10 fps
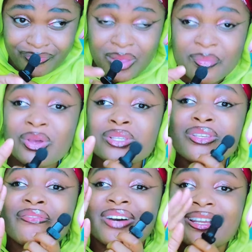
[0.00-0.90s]
Because you
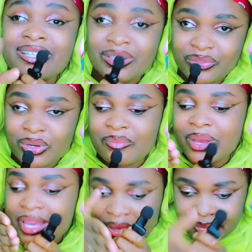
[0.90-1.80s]
have heard it from
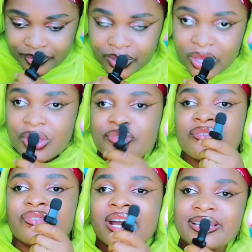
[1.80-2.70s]
him. You have
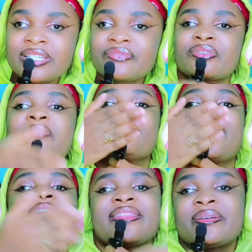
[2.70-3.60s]
heard it from
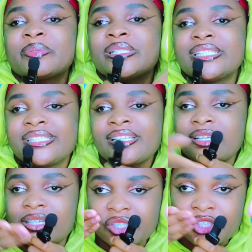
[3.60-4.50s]
other politicians,
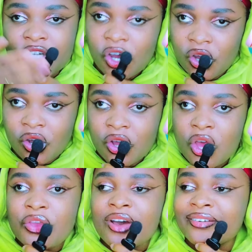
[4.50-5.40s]
like Joho.
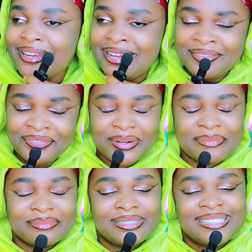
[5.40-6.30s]
You have heard it
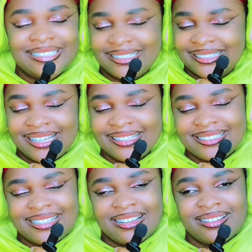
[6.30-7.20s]
from citizens,
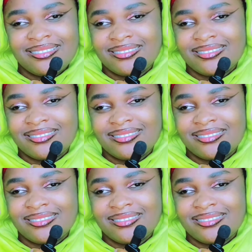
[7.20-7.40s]
like,